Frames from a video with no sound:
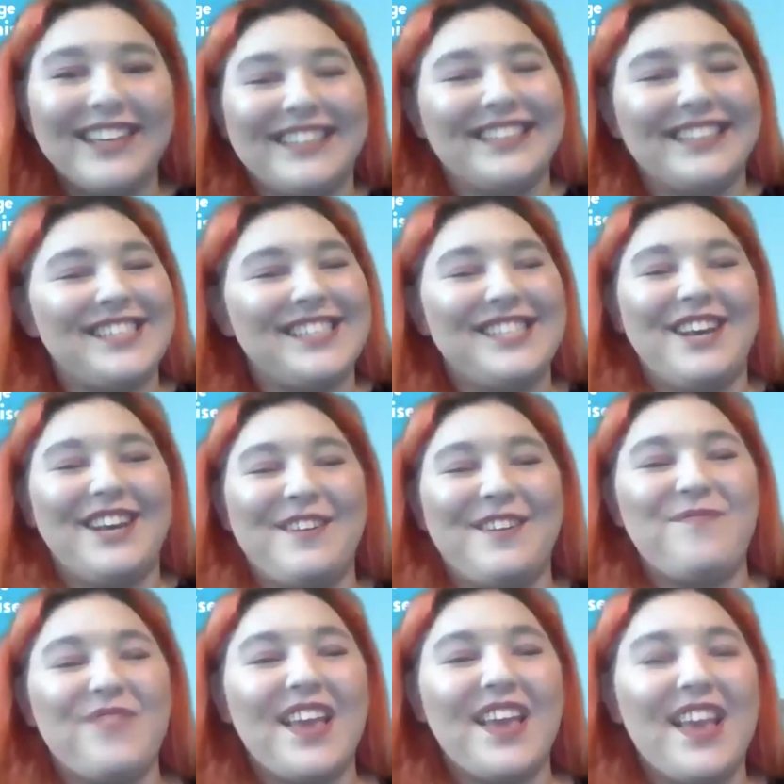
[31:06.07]
So
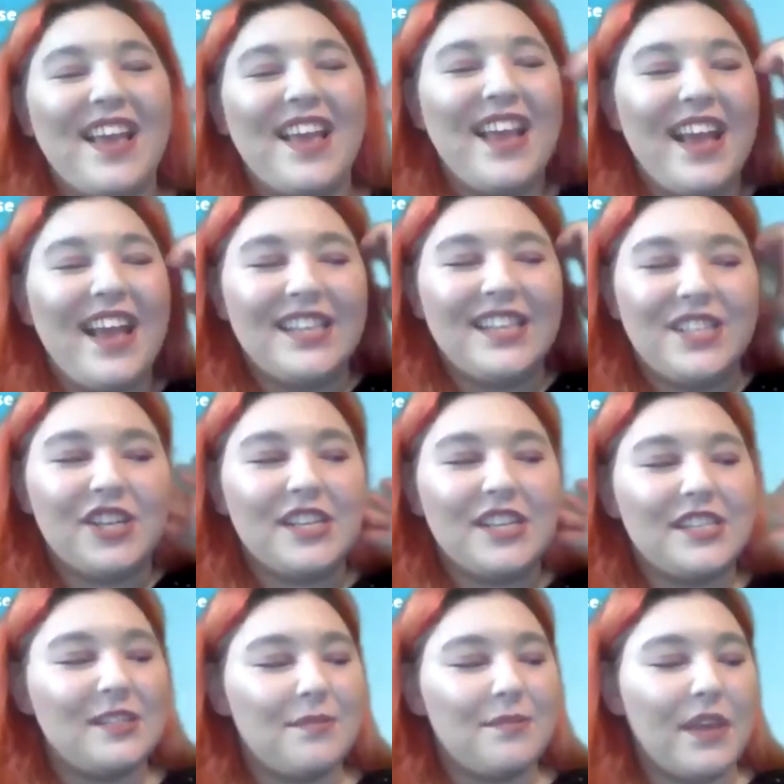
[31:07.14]
it's just
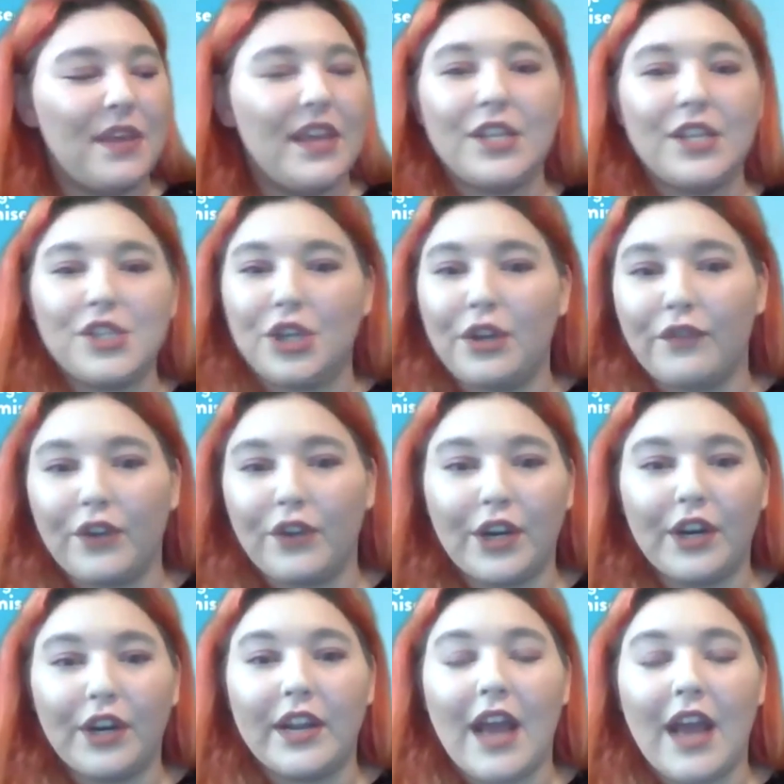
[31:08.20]
being concerned for her
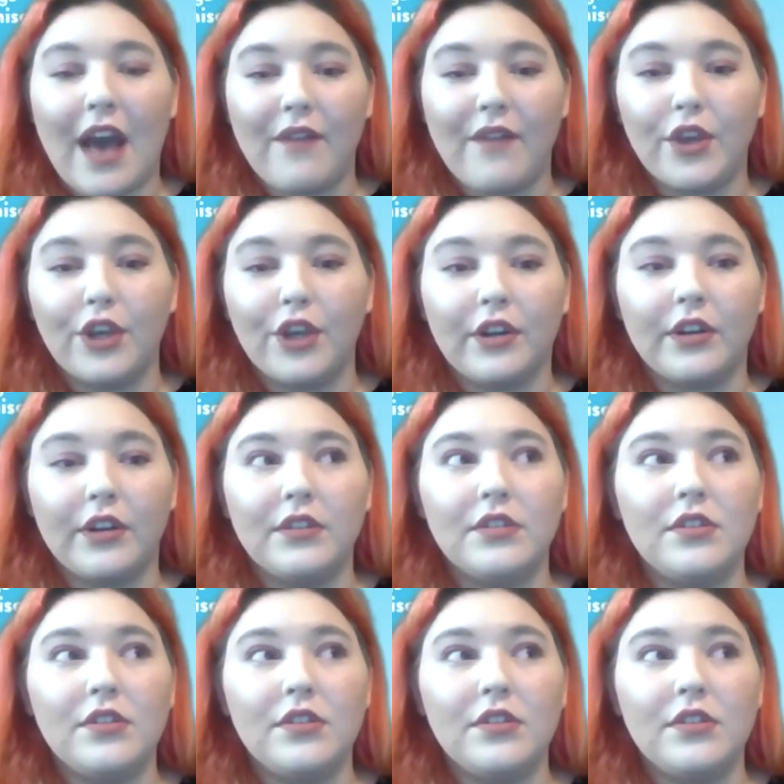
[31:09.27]
and having her